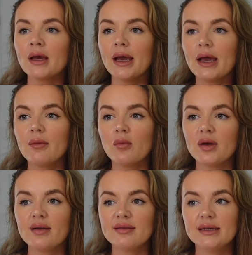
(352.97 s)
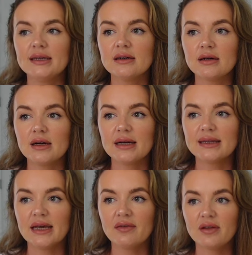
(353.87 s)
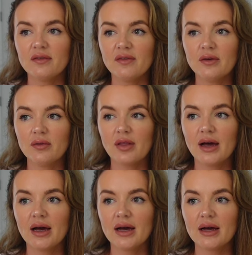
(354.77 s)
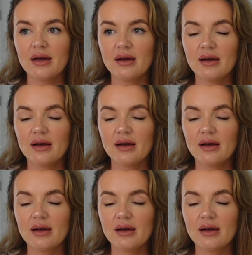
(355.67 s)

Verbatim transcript: um, whereas here I definitely feel that